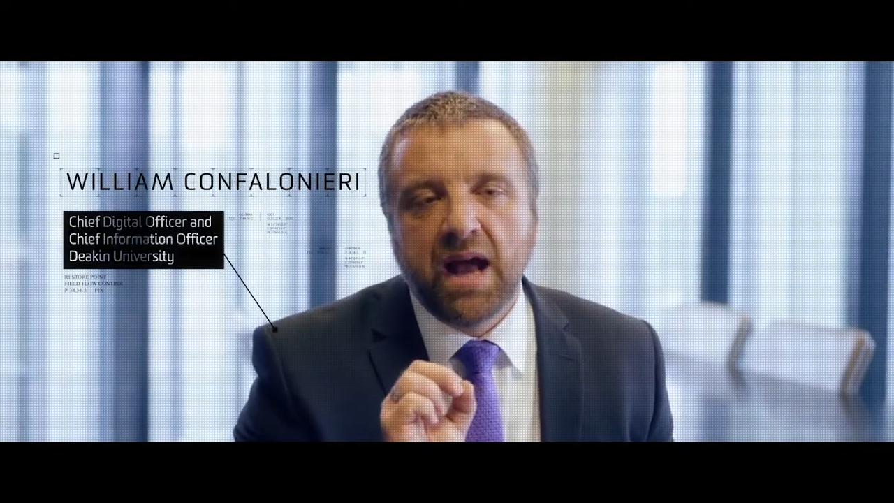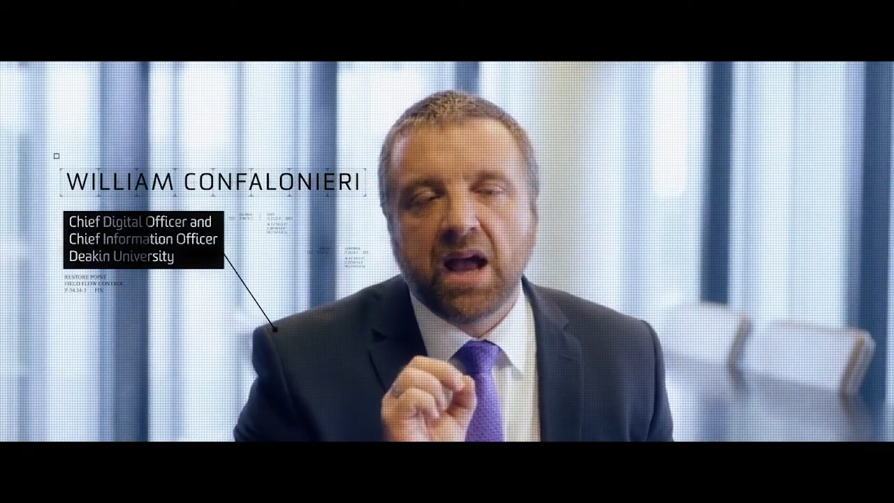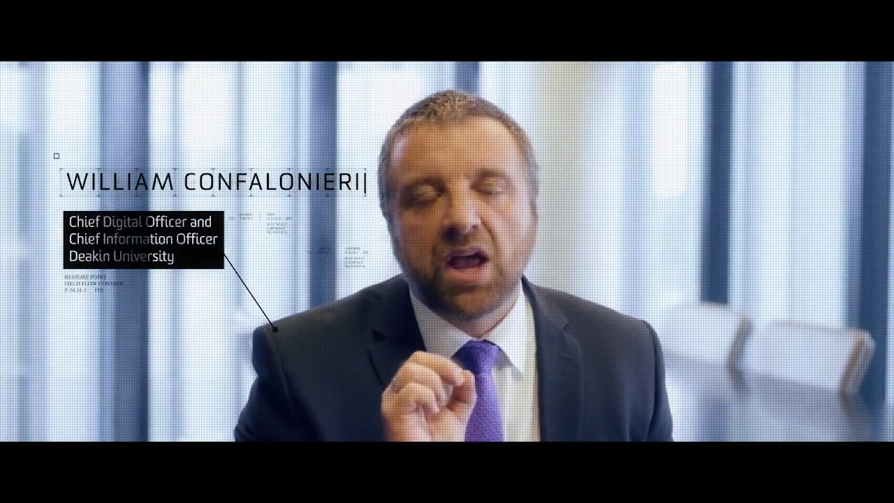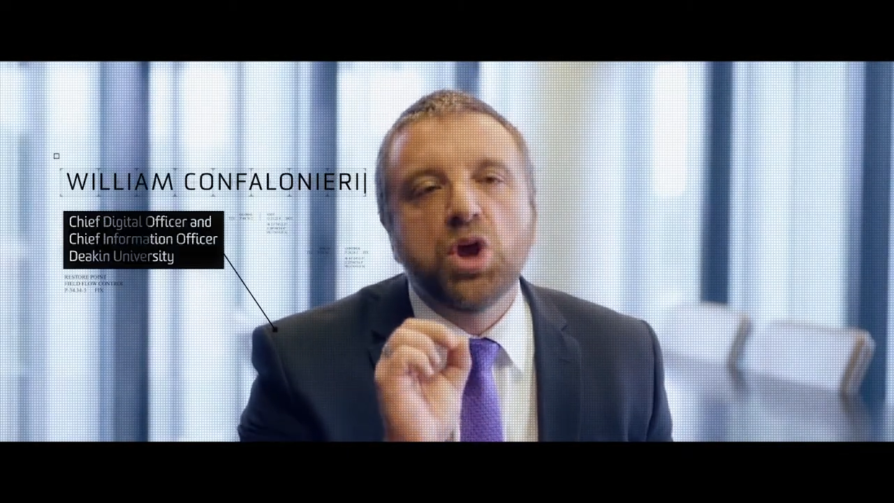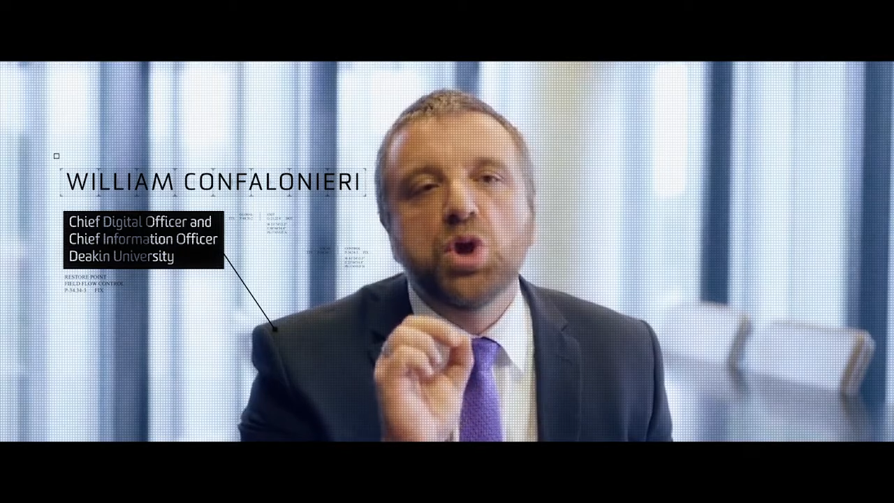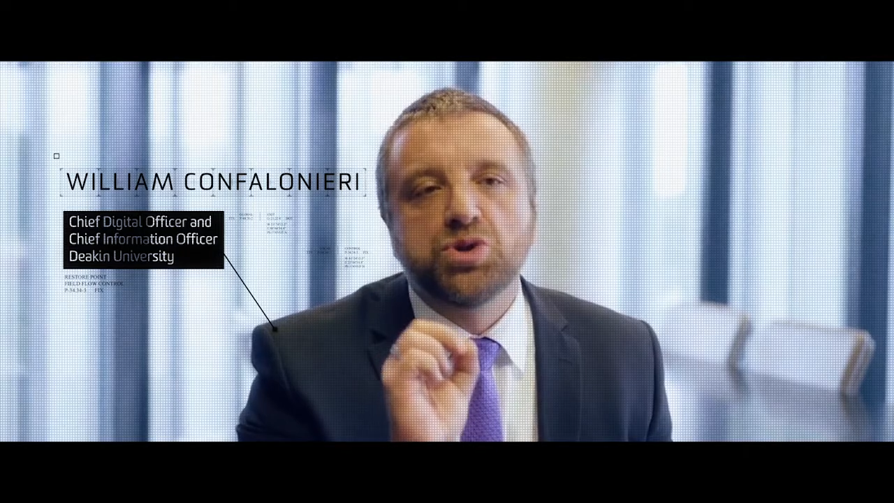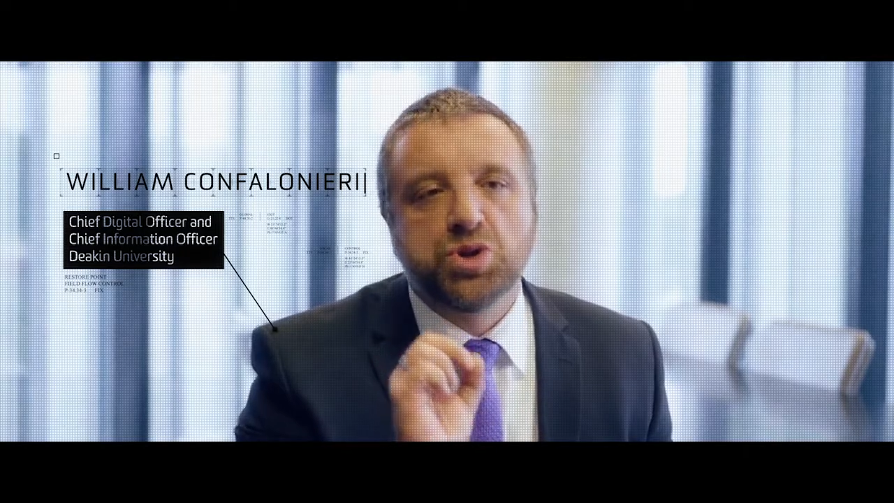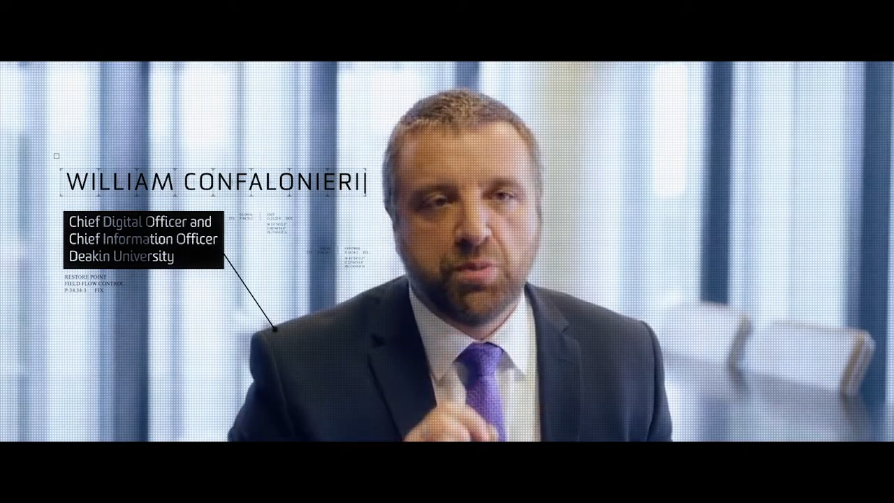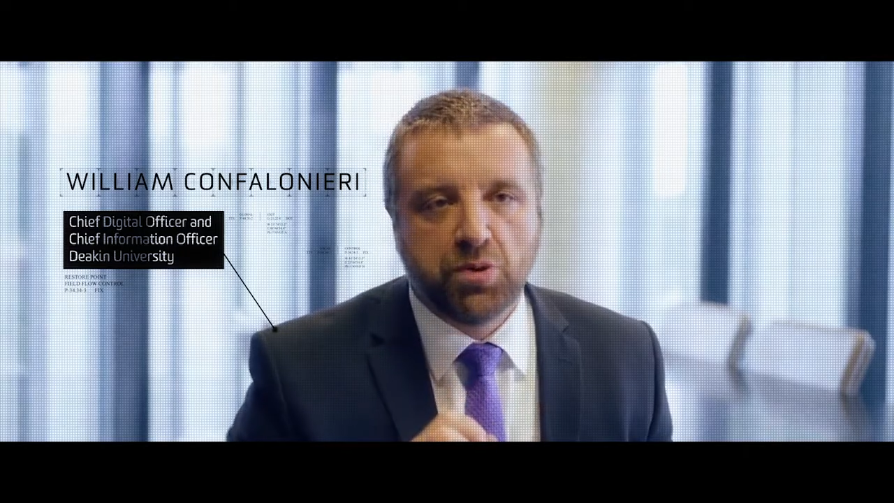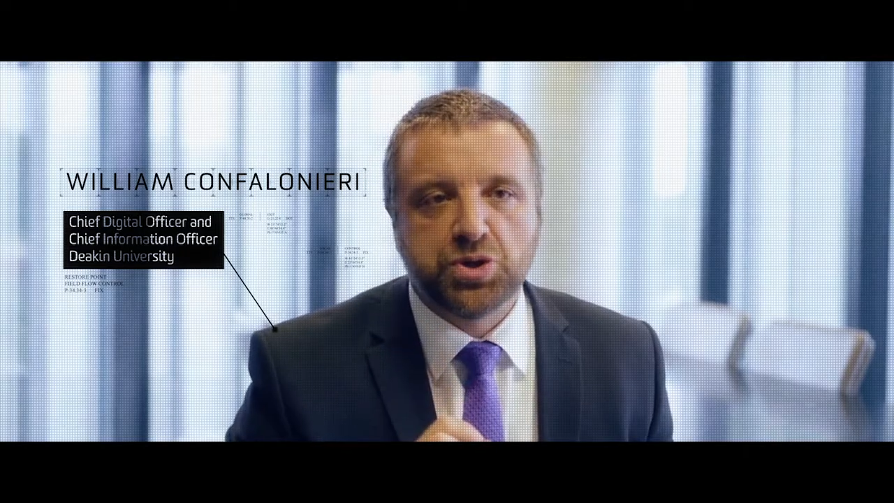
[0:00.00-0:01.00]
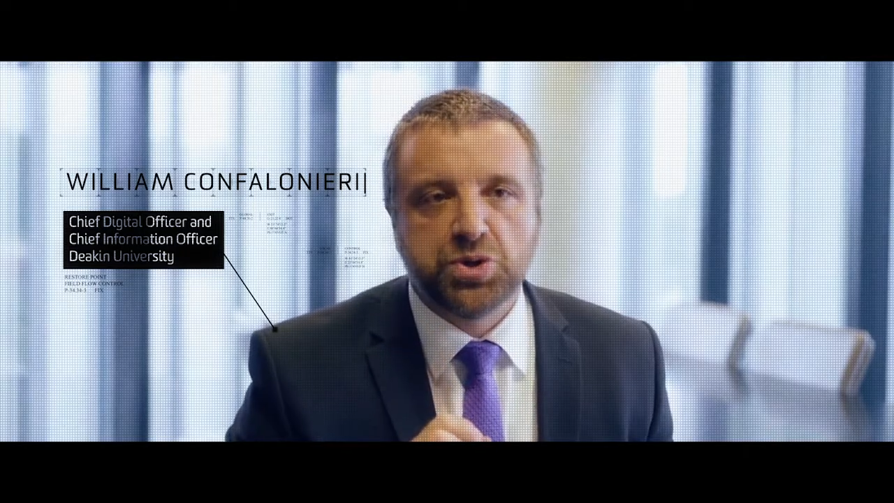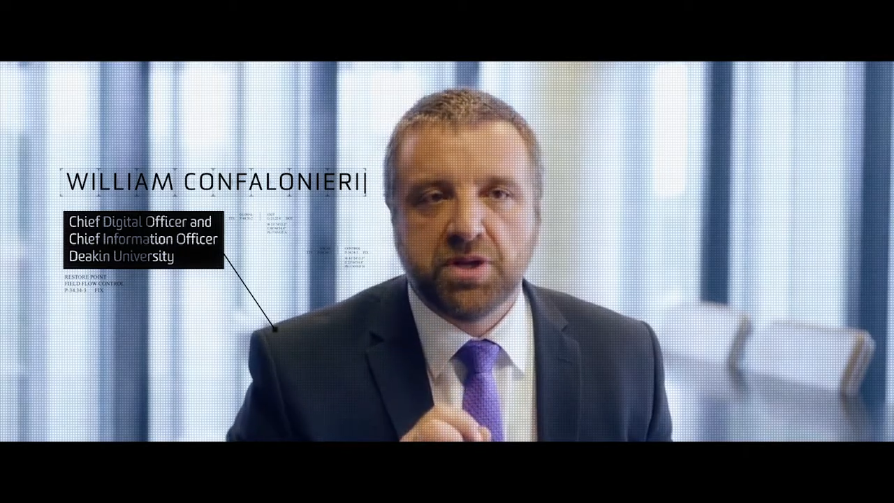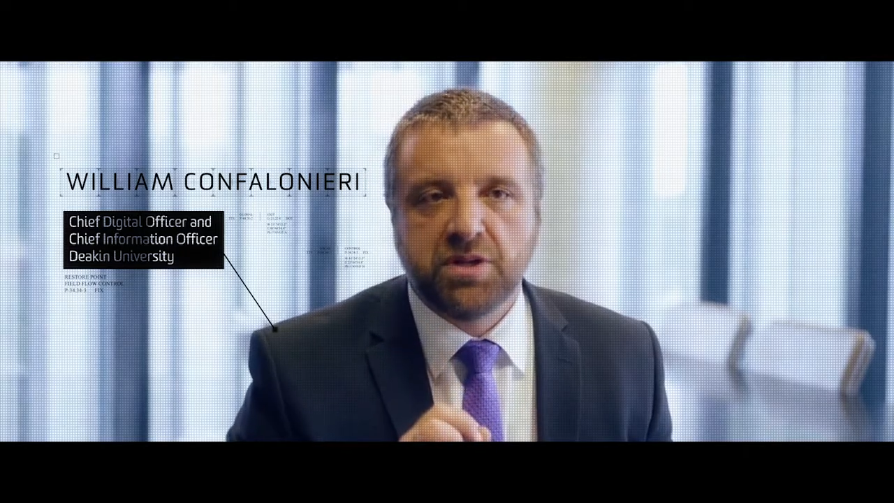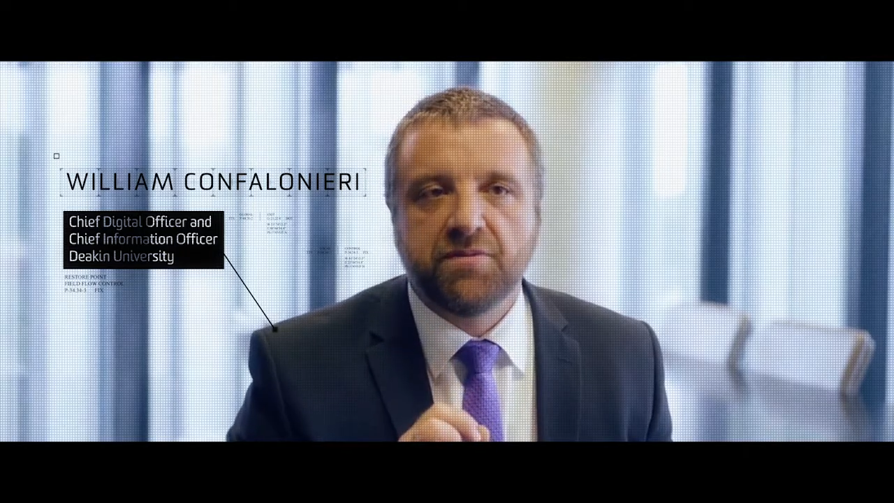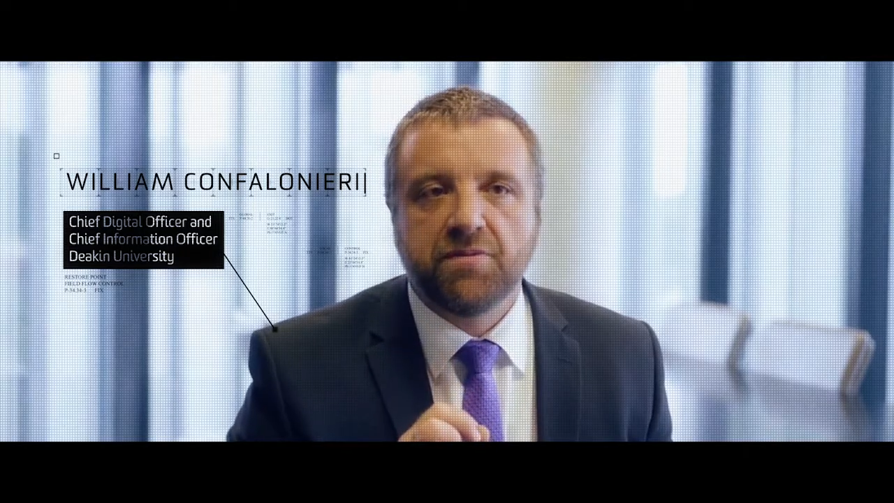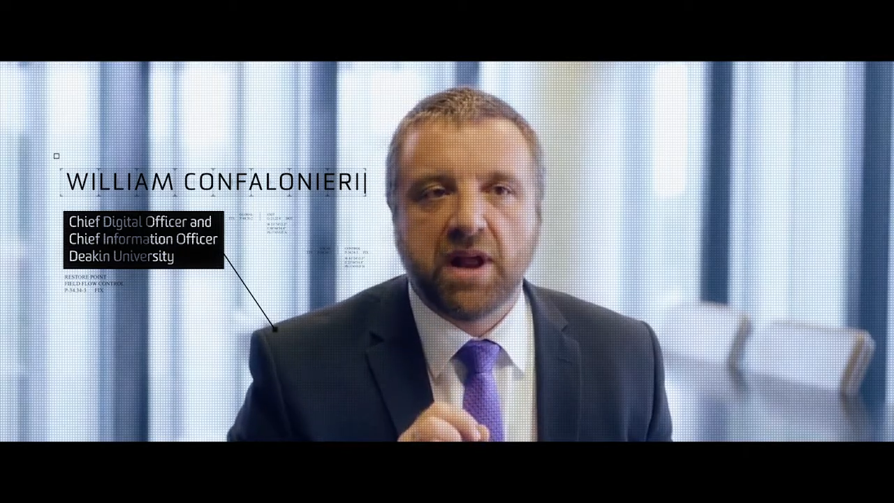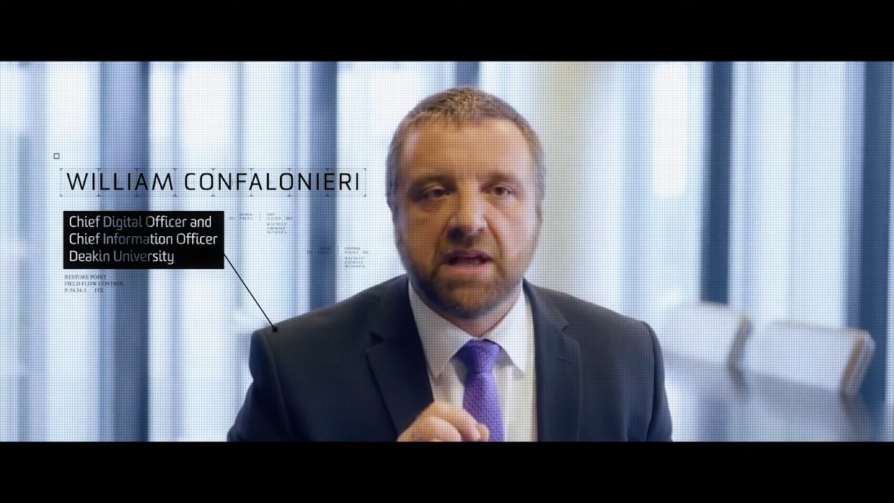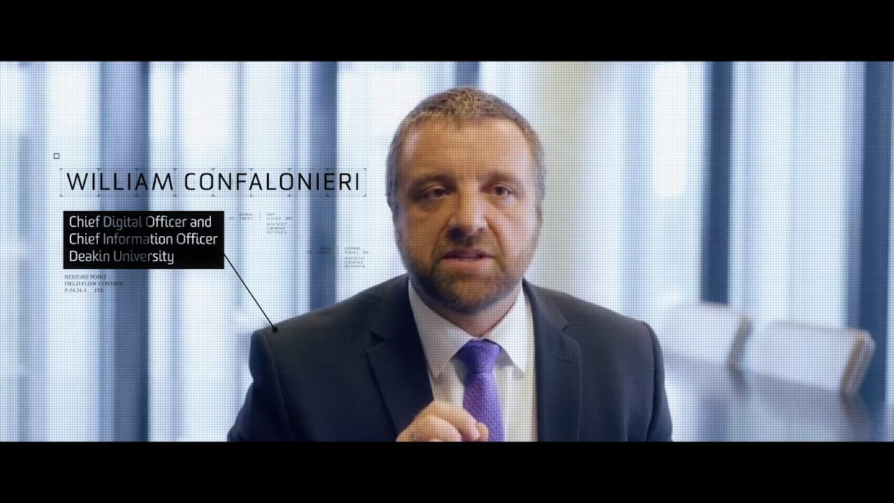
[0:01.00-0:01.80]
a huge opportunity for